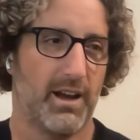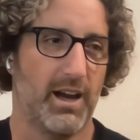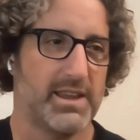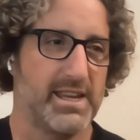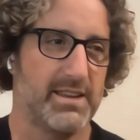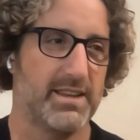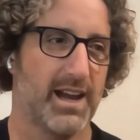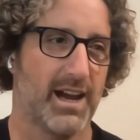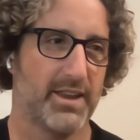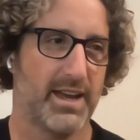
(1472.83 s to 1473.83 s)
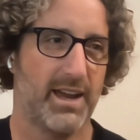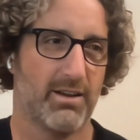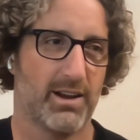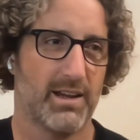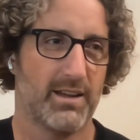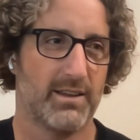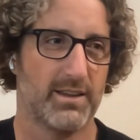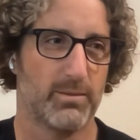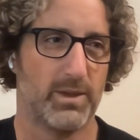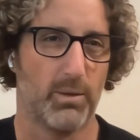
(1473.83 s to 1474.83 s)
I think the other area
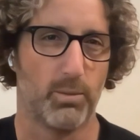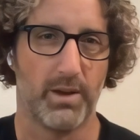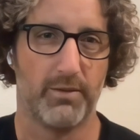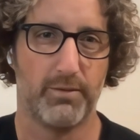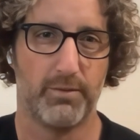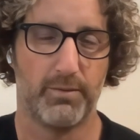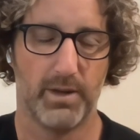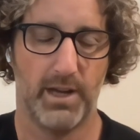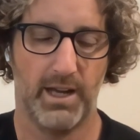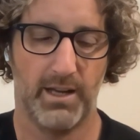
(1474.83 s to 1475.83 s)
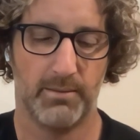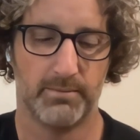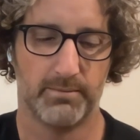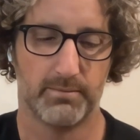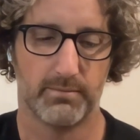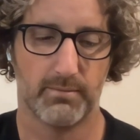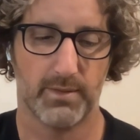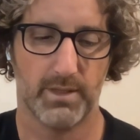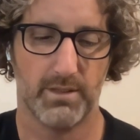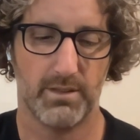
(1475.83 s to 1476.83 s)
um,
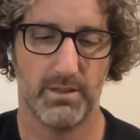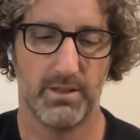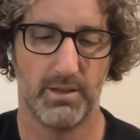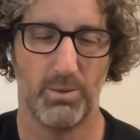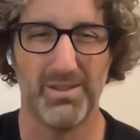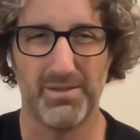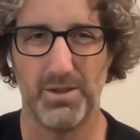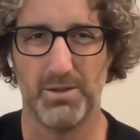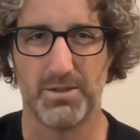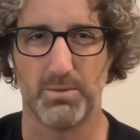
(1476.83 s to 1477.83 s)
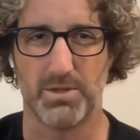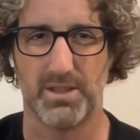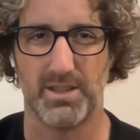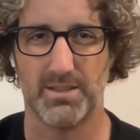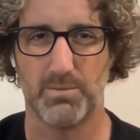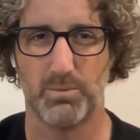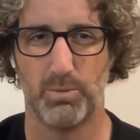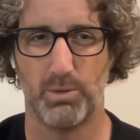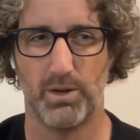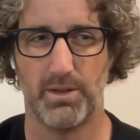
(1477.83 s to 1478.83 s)
that we've used, which I think is
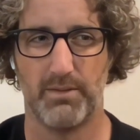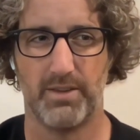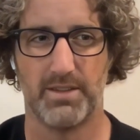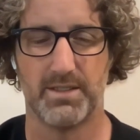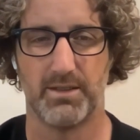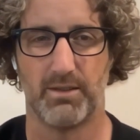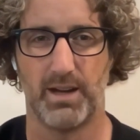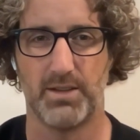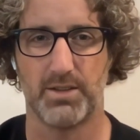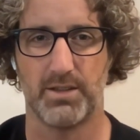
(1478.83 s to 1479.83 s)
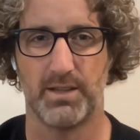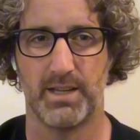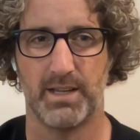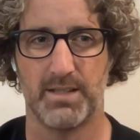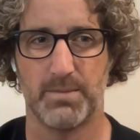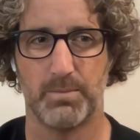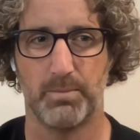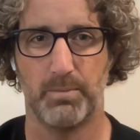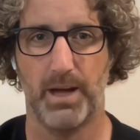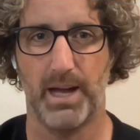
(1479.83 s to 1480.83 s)
worthy of consideration, is
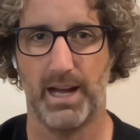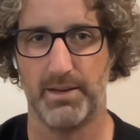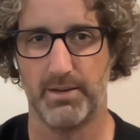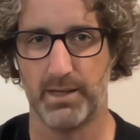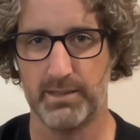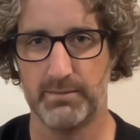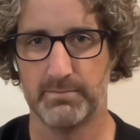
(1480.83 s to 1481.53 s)
partnering.